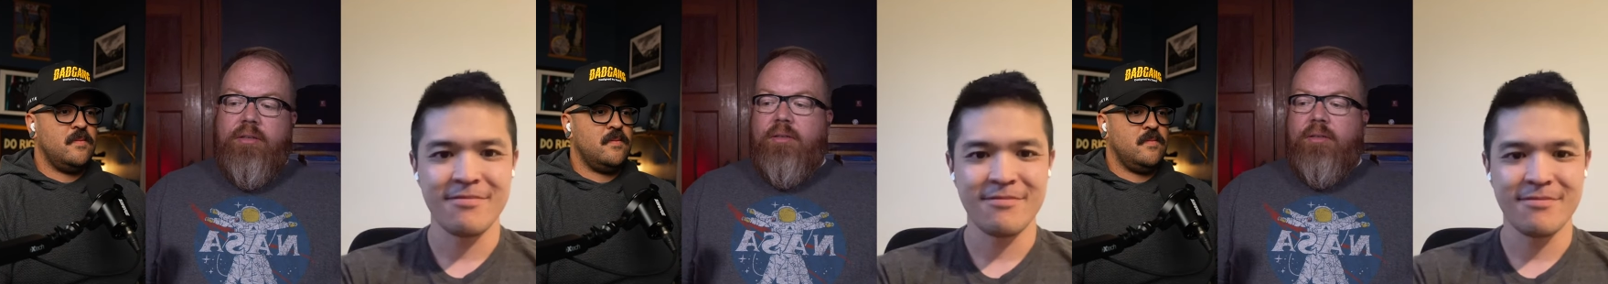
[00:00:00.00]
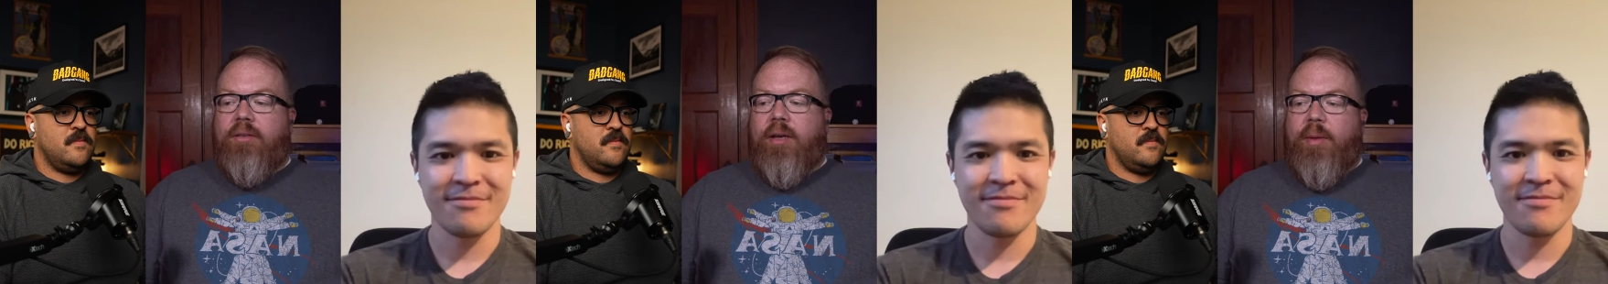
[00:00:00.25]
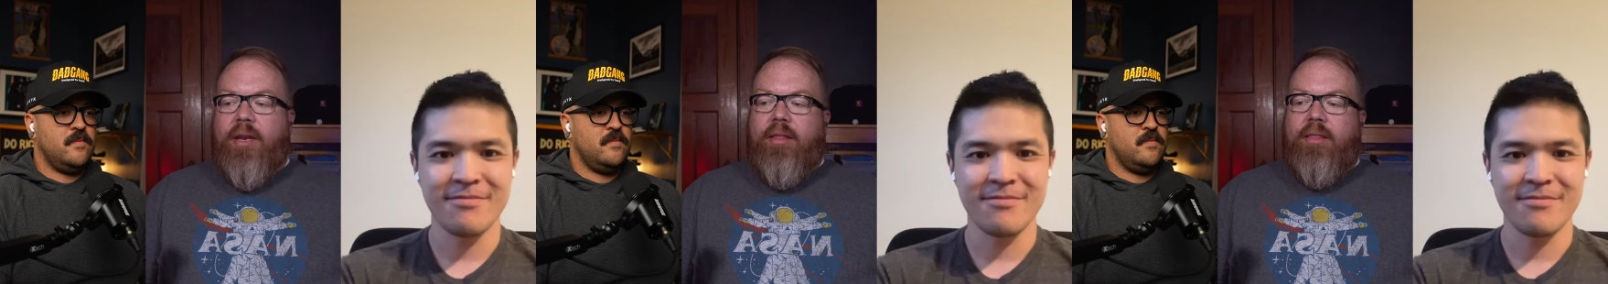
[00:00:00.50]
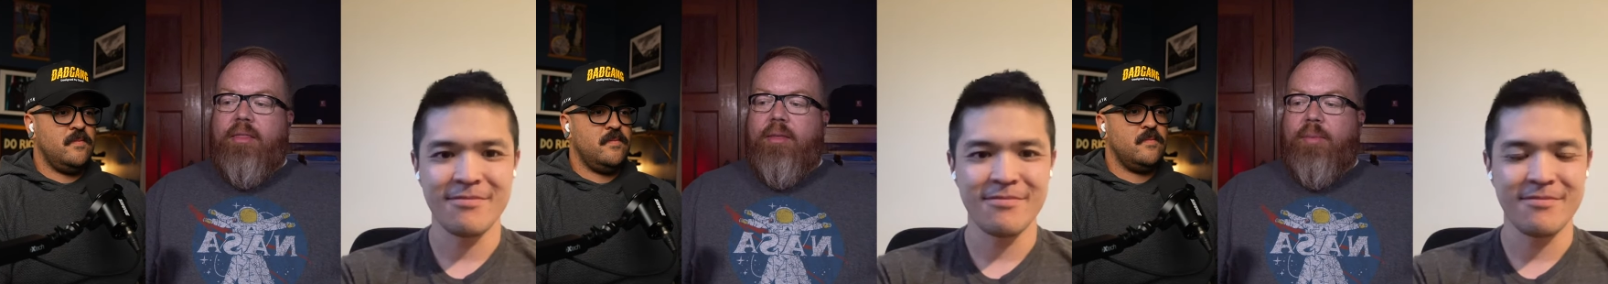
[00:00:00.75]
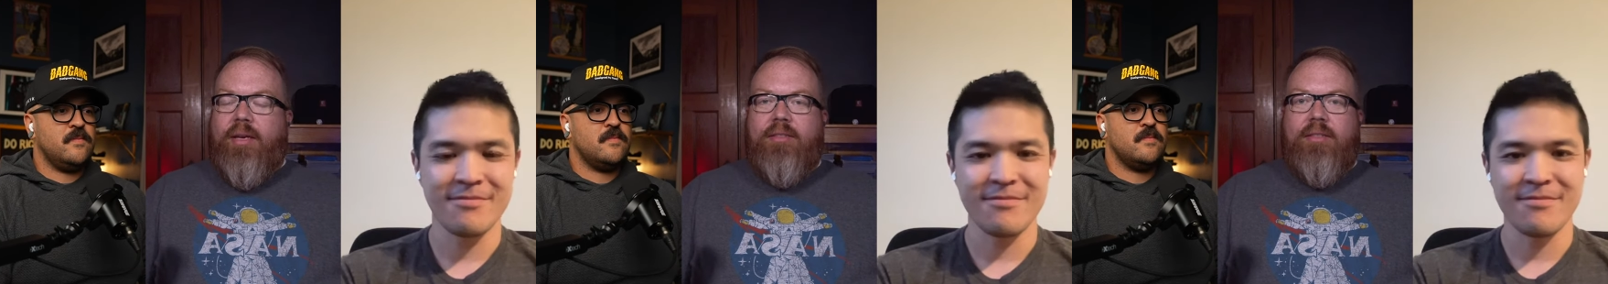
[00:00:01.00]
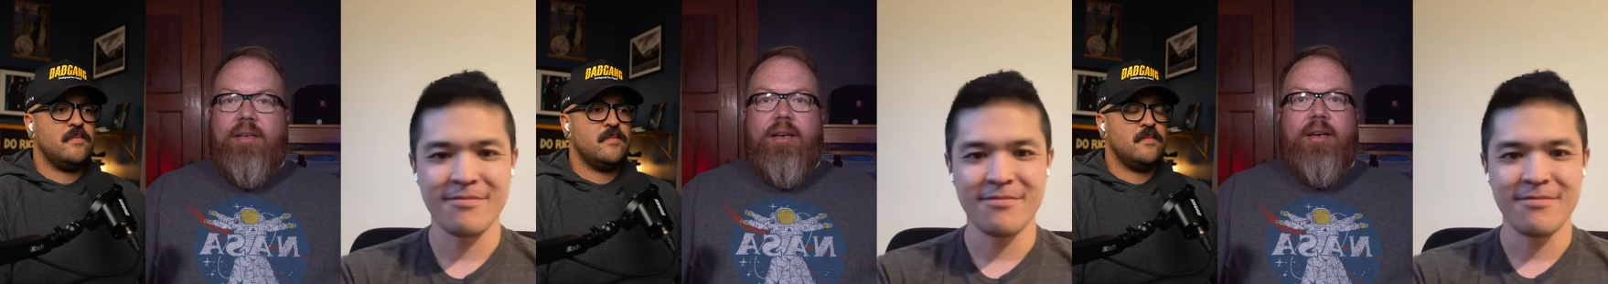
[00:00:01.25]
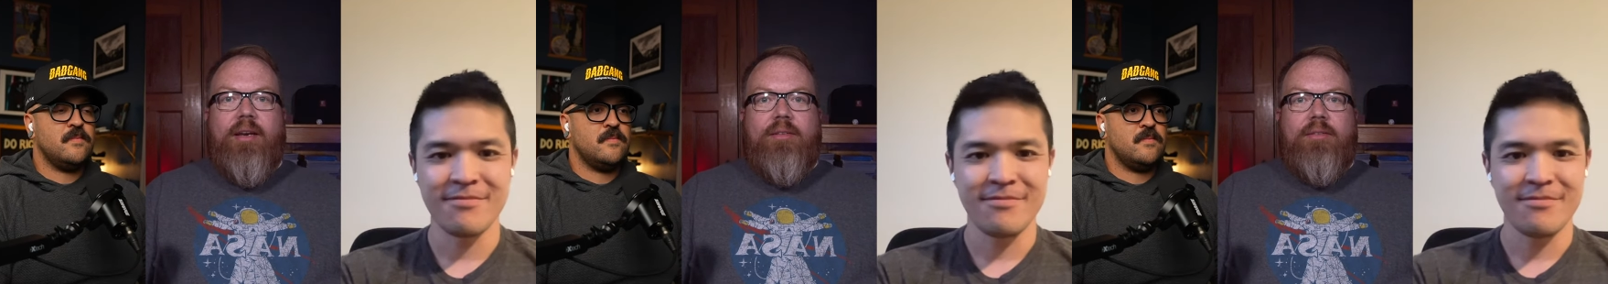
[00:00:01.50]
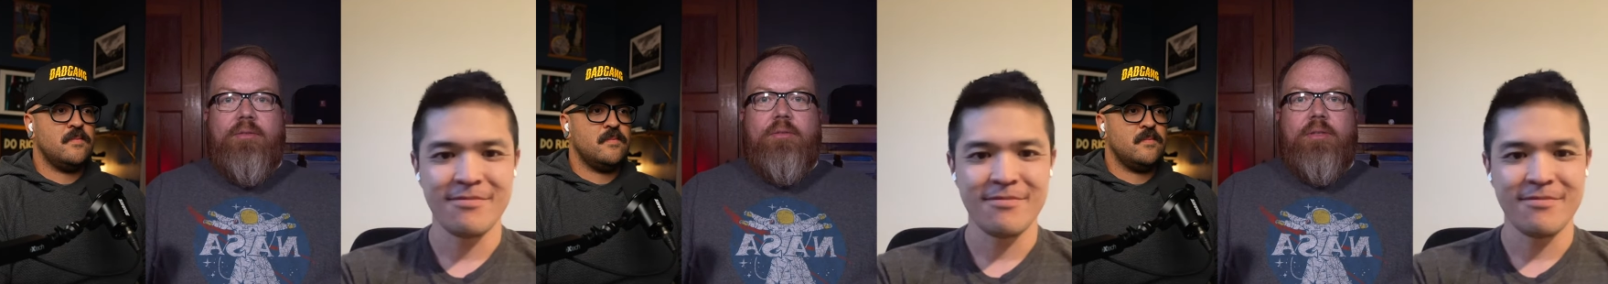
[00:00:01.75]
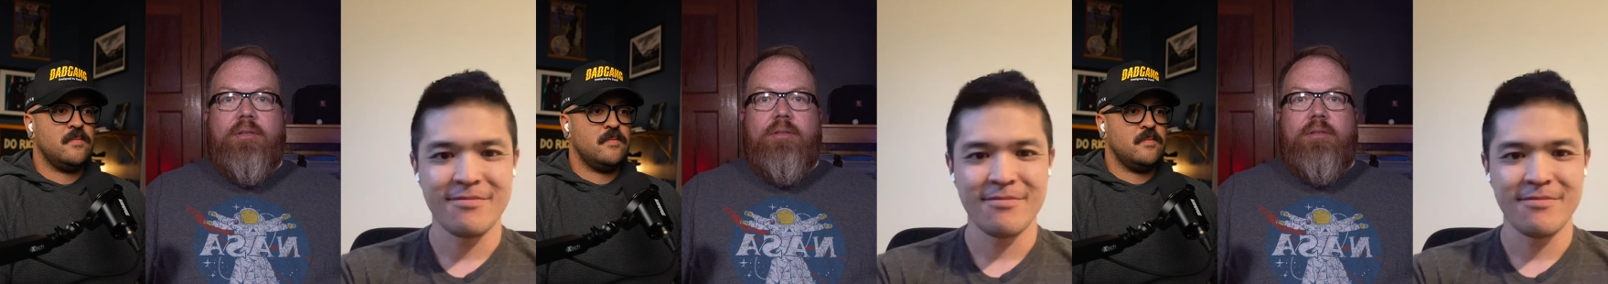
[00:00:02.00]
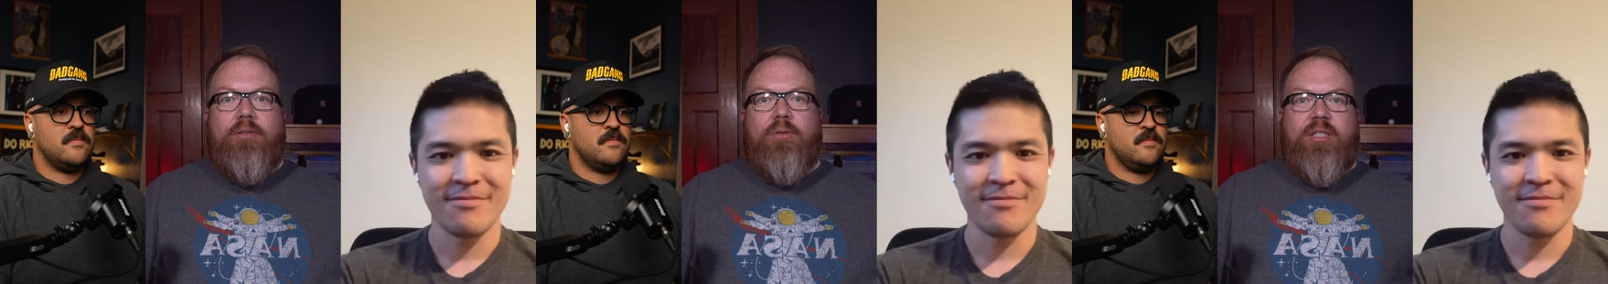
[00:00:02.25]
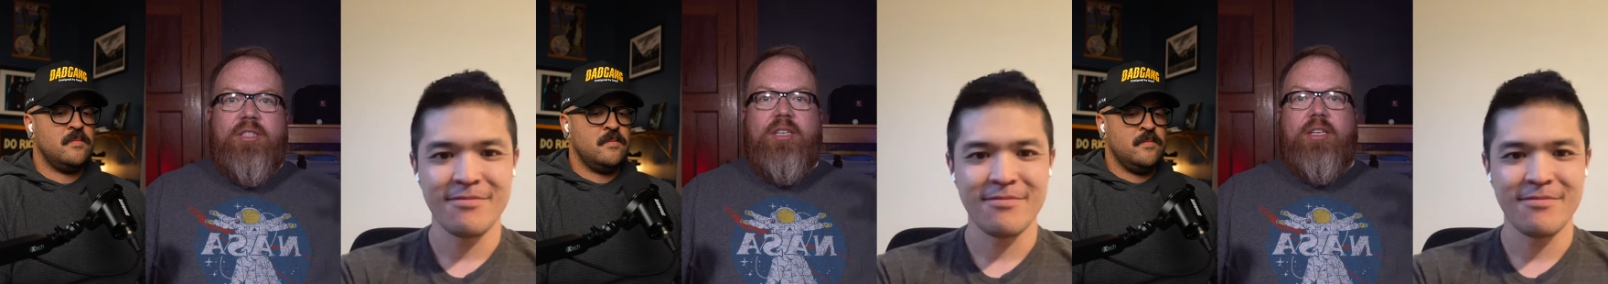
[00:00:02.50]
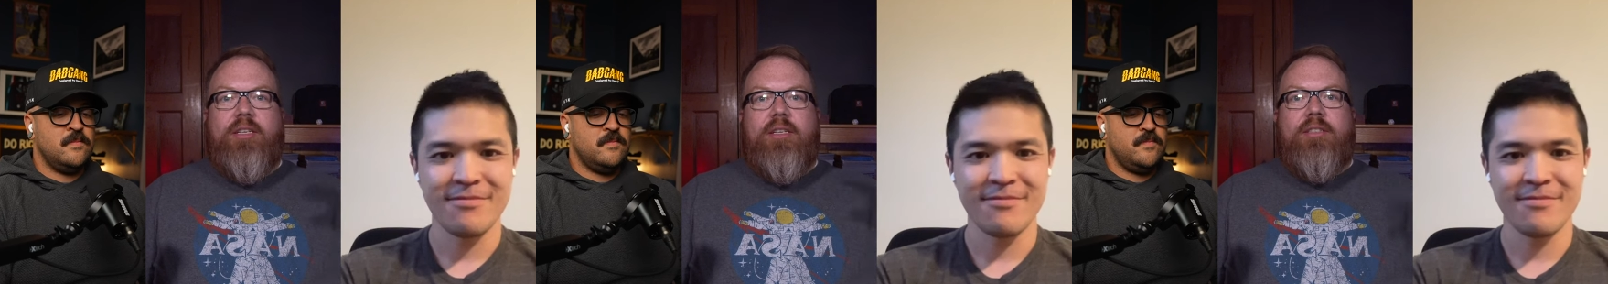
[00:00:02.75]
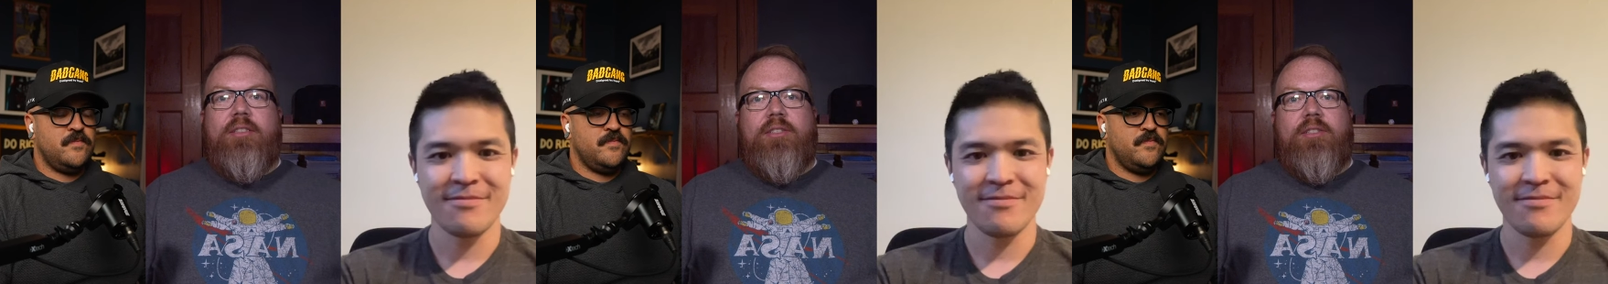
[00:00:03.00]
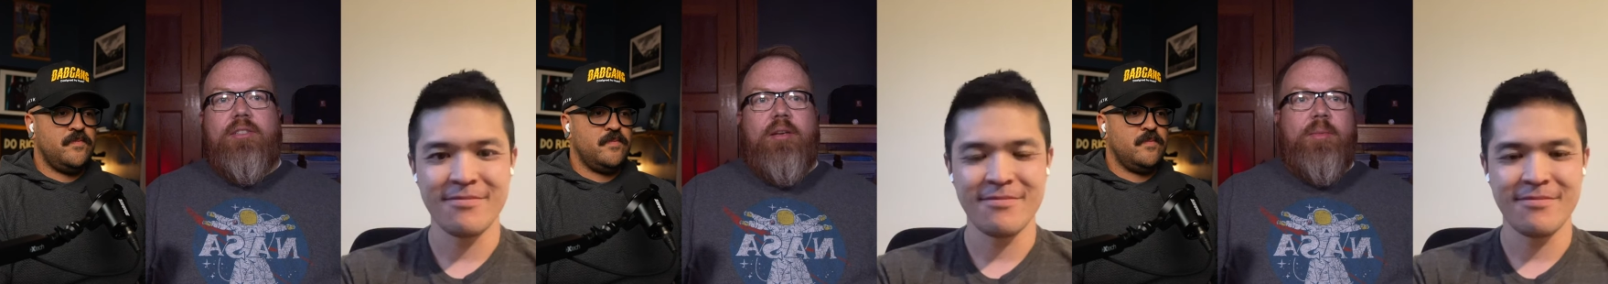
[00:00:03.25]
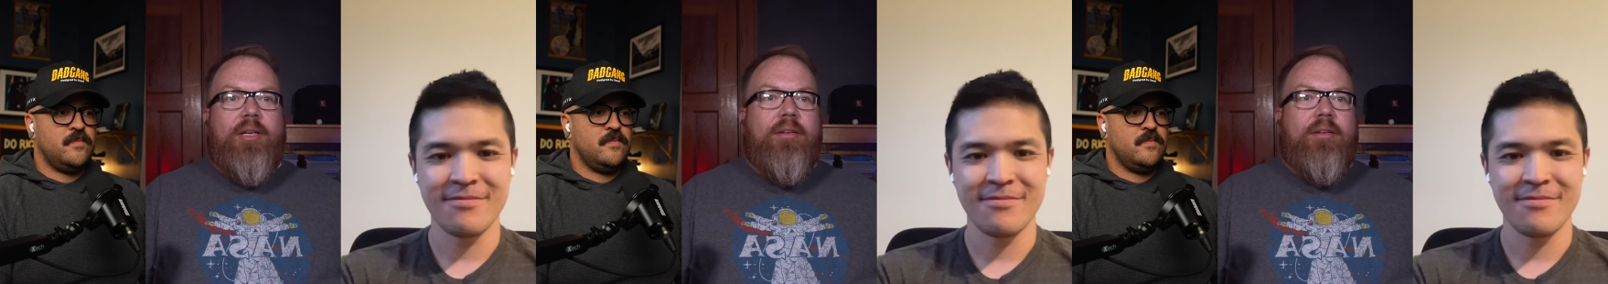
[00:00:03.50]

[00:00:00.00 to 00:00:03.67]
Speaker 1: I mean, the, the biggest thing I got to a to a sickness is sunburn,